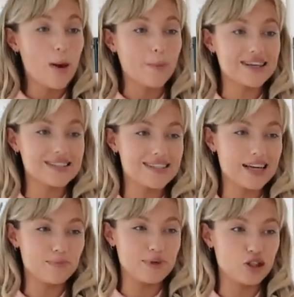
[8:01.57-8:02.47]
because it's
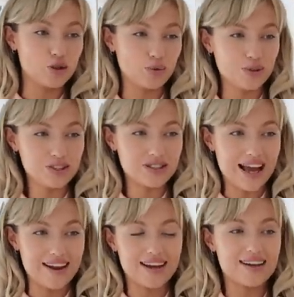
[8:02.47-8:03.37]
like bejeweled
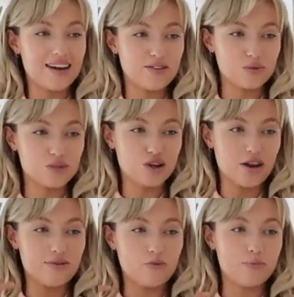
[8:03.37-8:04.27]
and I kind of want to
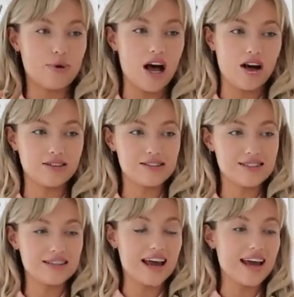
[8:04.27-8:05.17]
go for more pearls
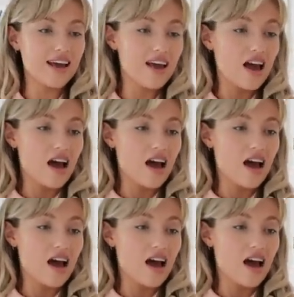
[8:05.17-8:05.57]
today.